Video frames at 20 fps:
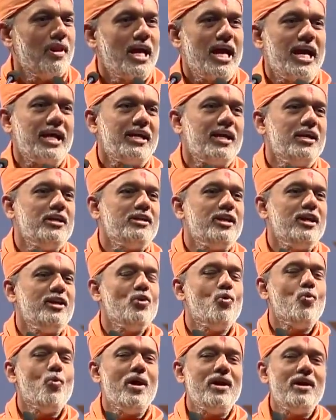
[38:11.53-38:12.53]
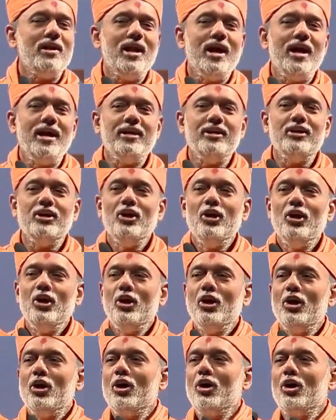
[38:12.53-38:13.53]
I can tell you one line
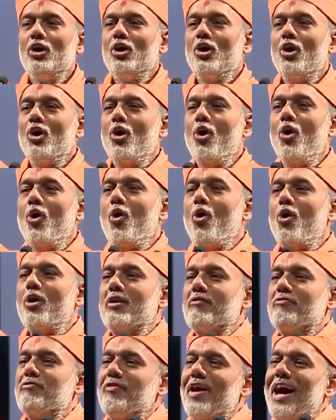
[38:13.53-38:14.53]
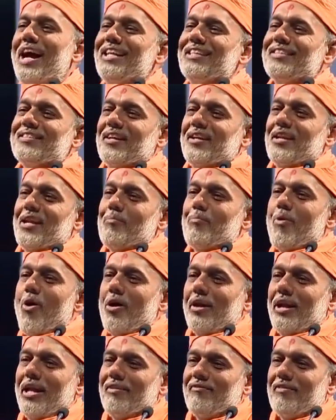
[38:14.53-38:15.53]
on a fine Sunday
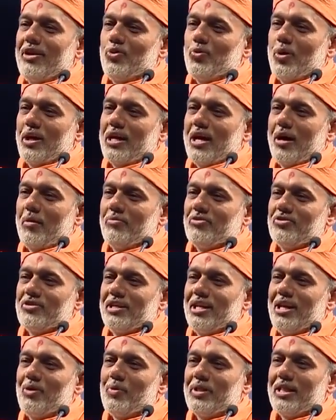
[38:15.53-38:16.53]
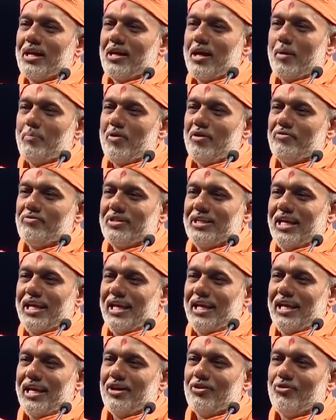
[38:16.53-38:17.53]
morning when you are sitting with a cup of
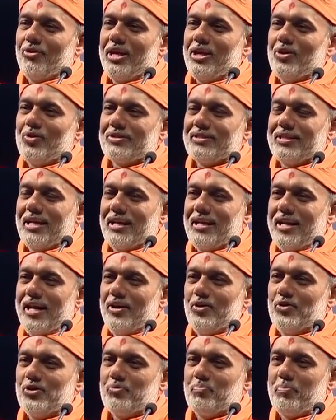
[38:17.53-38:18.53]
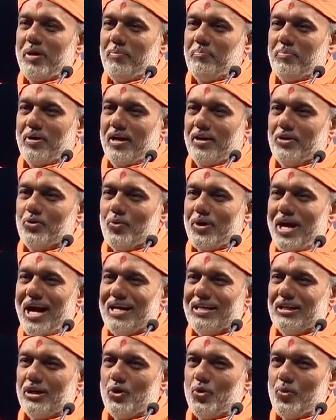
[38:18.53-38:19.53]
tea and reading your Sunday newspaper. You
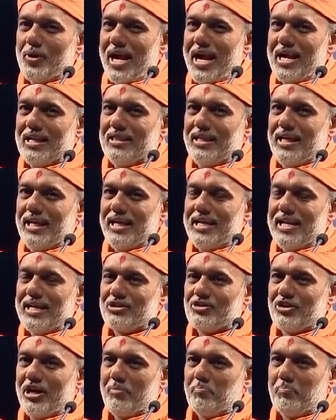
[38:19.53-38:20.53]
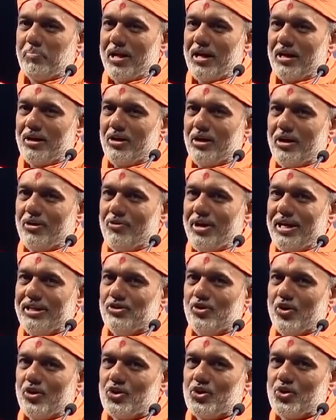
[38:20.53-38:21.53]
can't look at the electric plug, raise
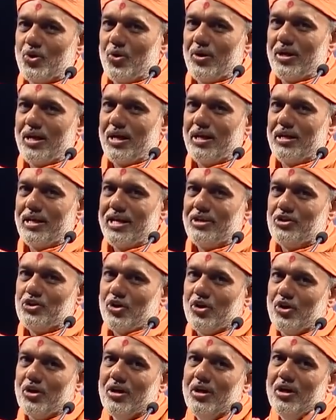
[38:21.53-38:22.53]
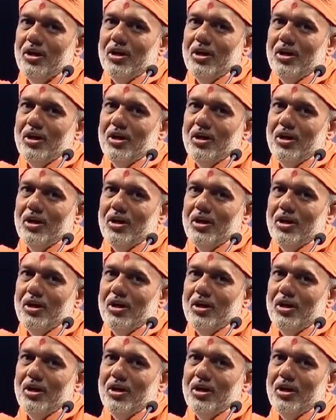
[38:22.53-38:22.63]
your shoulder, raise your,